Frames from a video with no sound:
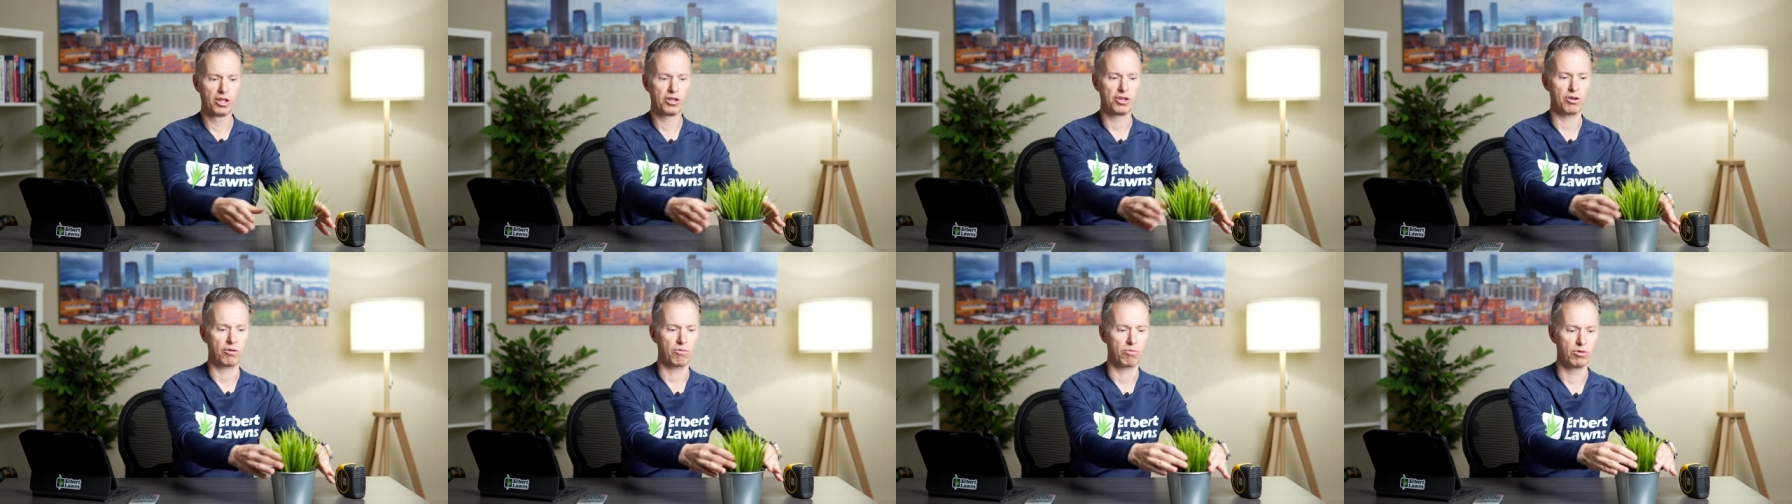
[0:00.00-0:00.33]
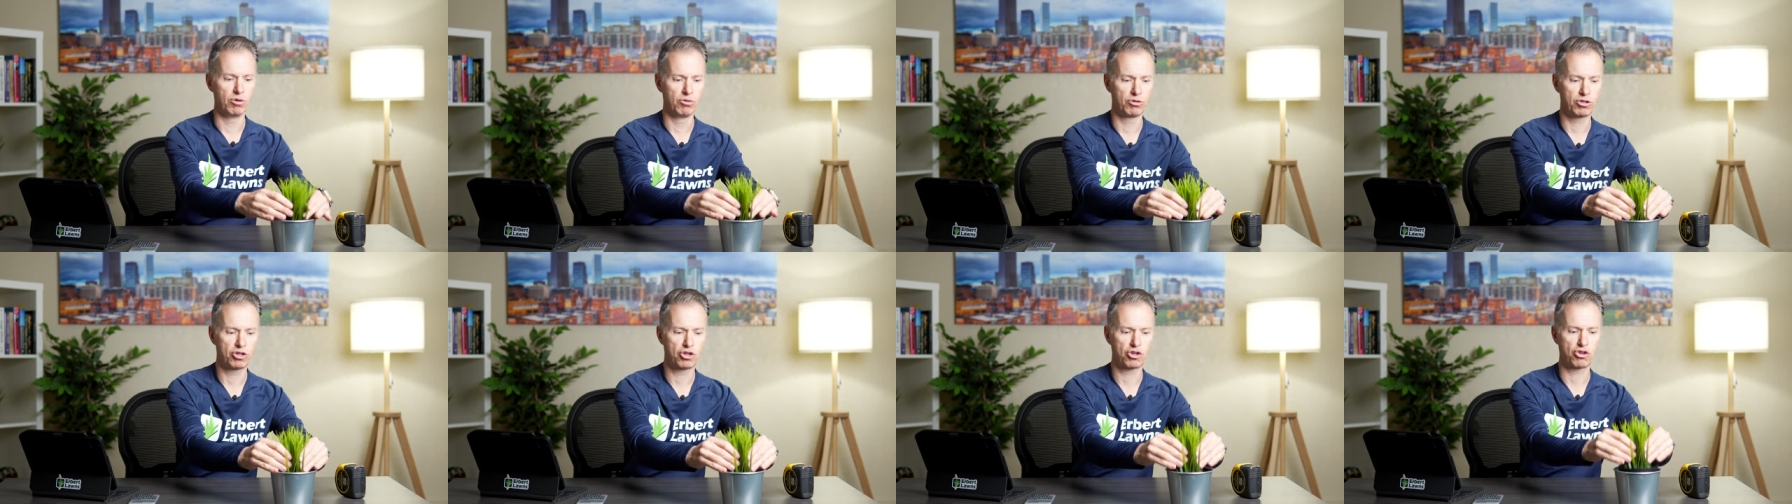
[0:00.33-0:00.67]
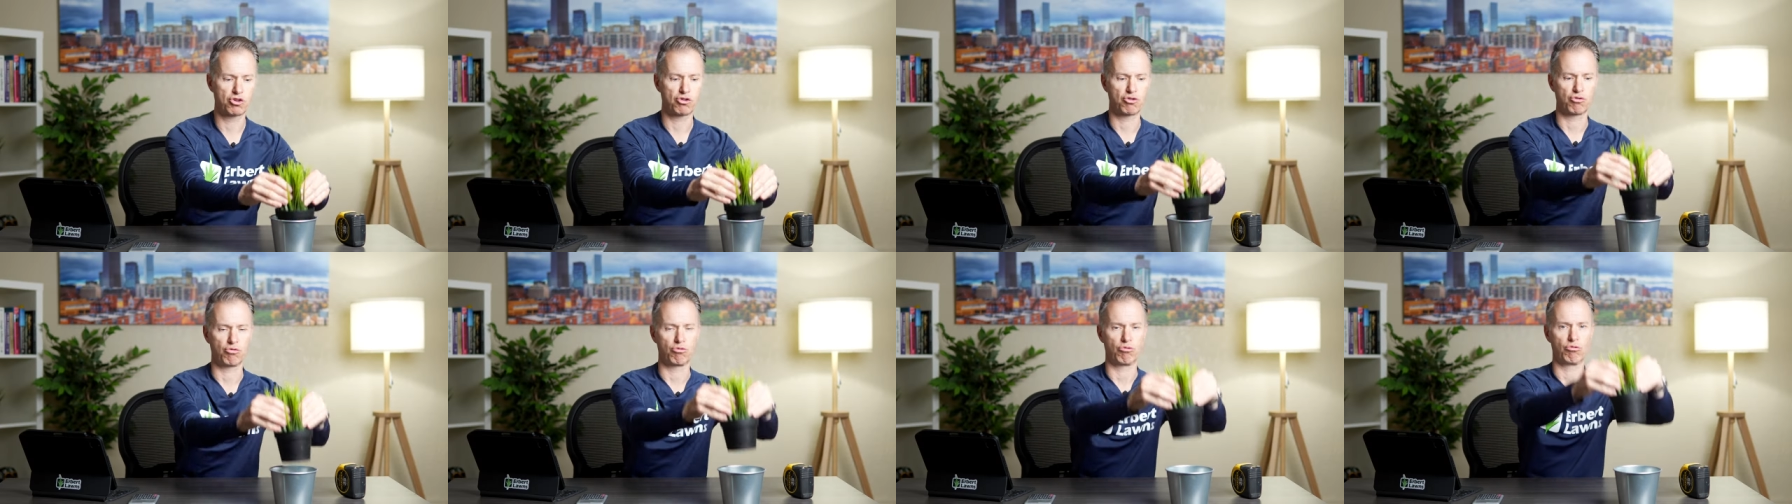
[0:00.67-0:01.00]
The roots
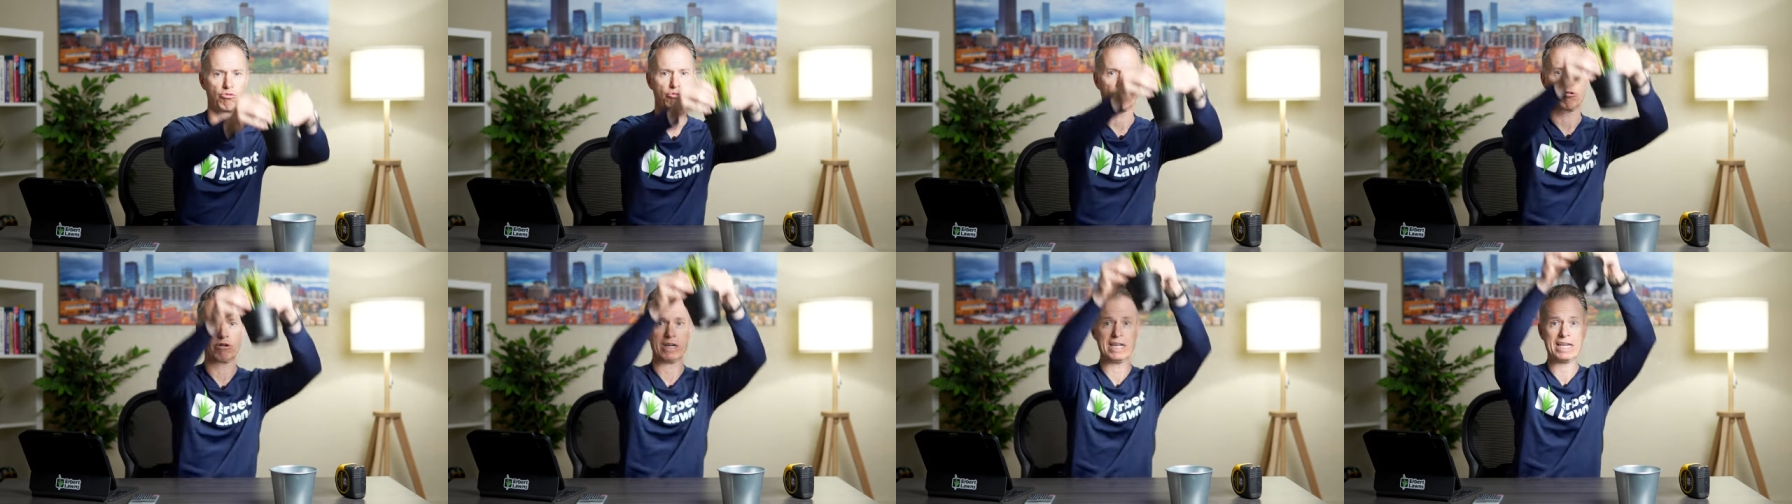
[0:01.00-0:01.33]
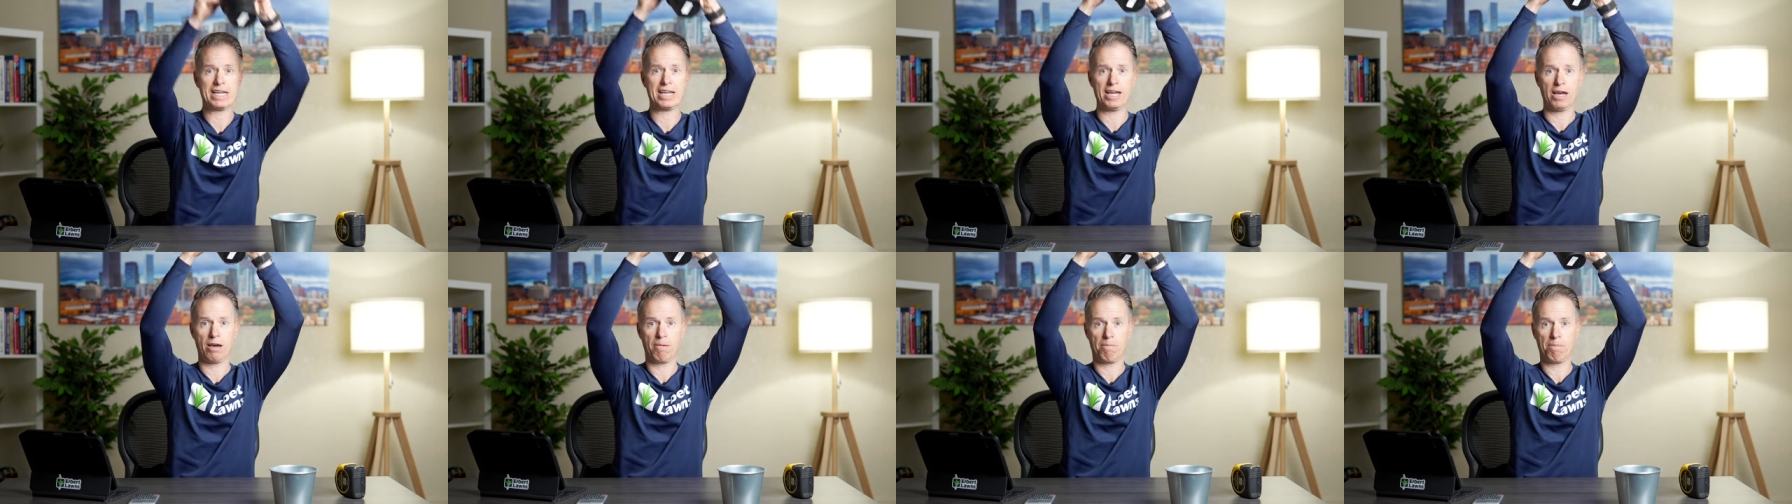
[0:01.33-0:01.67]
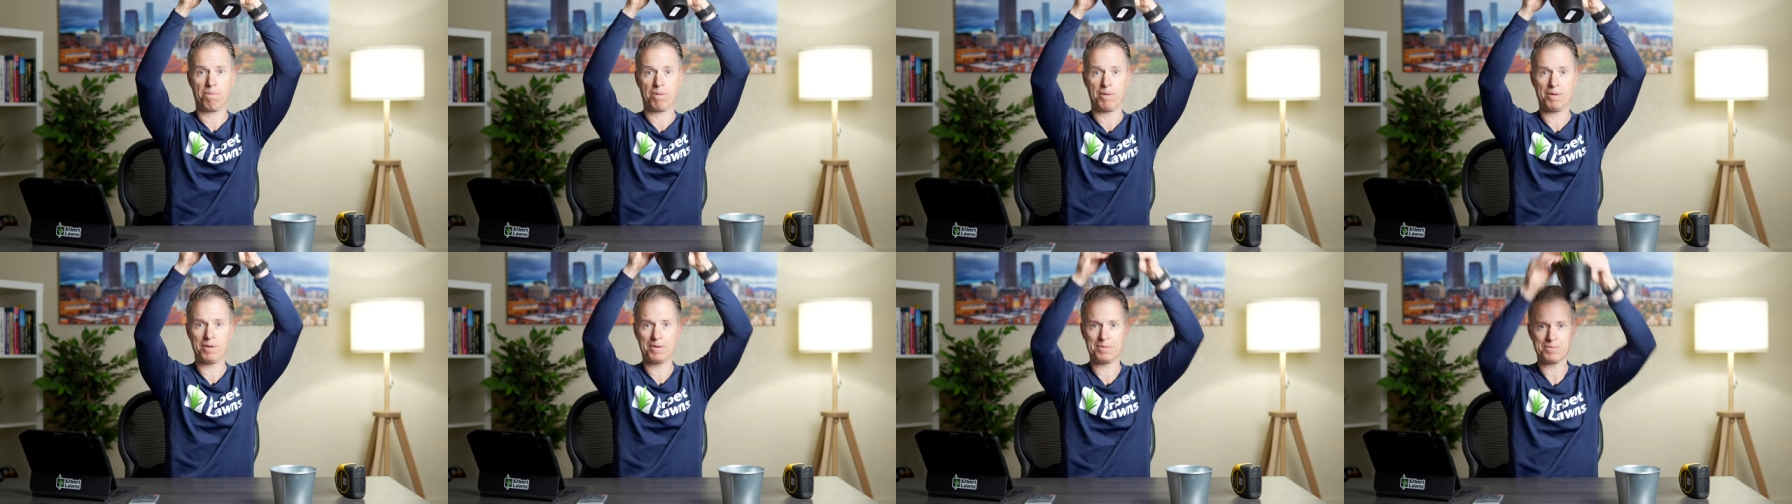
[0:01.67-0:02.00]
shrink up,